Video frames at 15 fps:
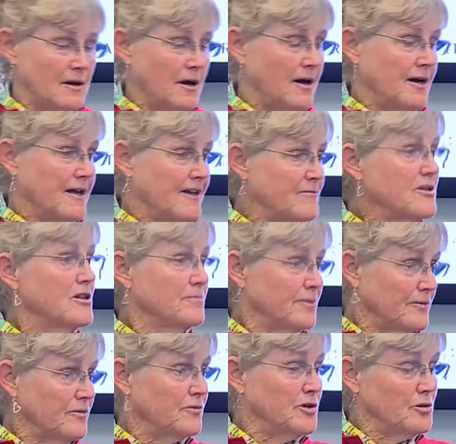
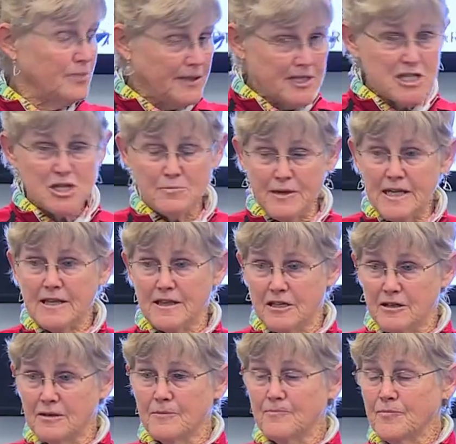will you please speak
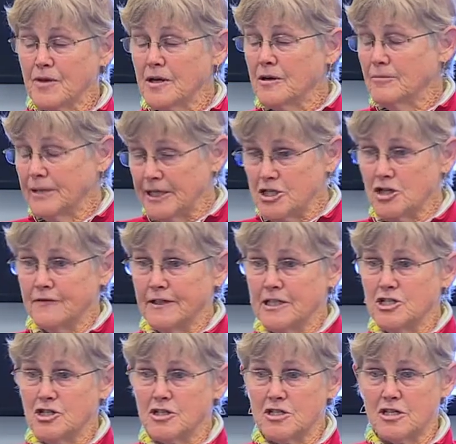the Pledge of
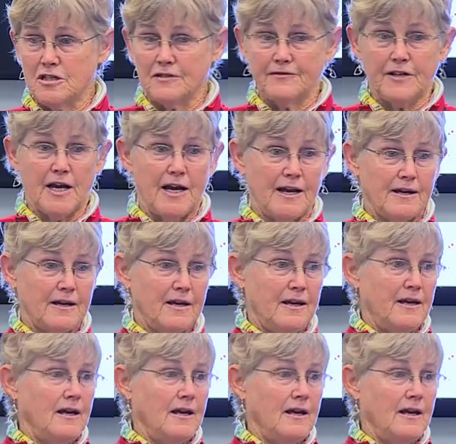Allegiance to the flag?